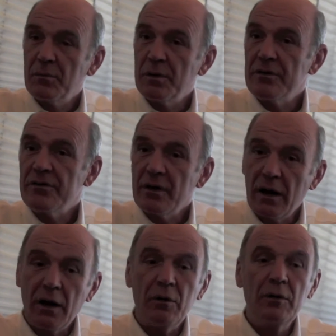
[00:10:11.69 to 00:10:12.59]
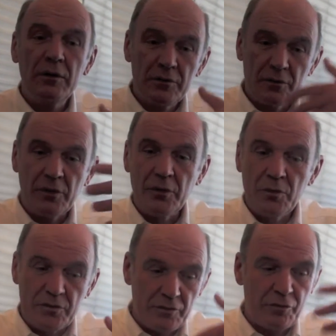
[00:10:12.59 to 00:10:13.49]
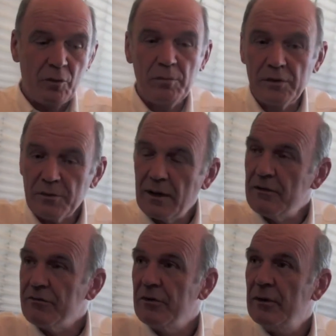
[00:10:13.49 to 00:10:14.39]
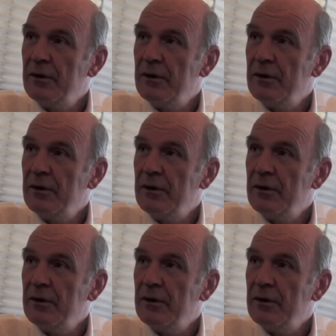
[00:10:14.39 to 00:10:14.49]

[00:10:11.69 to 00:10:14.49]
with how to use the four-wheel drive